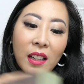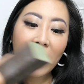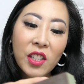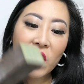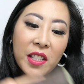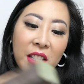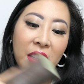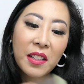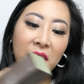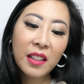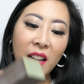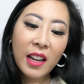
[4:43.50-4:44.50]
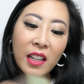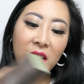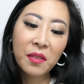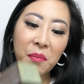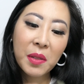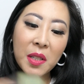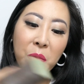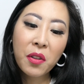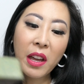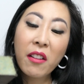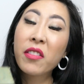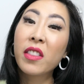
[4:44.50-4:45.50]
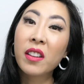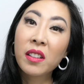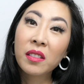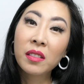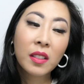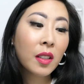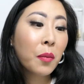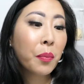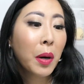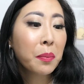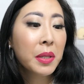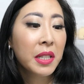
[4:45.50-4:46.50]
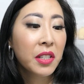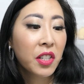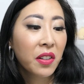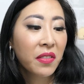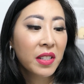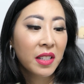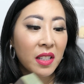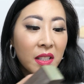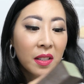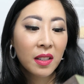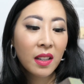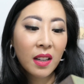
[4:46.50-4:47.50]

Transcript: and just kind of smooth out the bumps and surfaces.